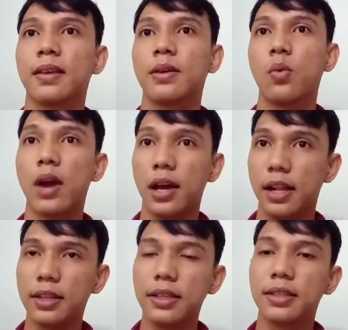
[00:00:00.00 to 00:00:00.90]

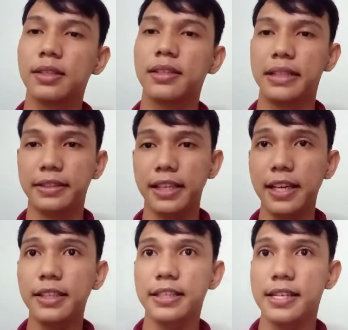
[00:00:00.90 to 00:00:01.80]
Well, the
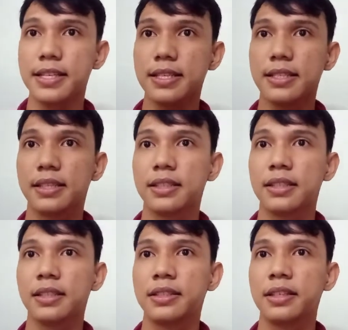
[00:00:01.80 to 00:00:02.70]
thing is,
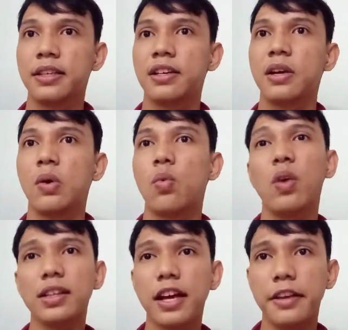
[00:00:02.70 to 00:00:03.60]

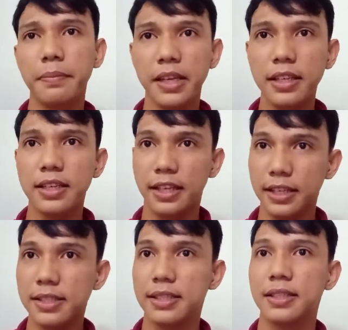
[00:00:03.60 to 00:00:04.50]
what I mean
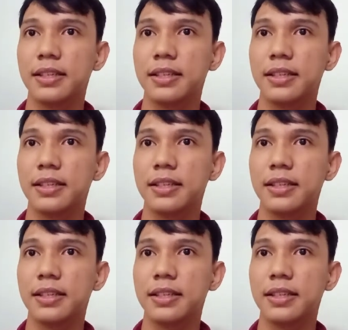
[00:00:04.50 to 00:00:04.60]
is,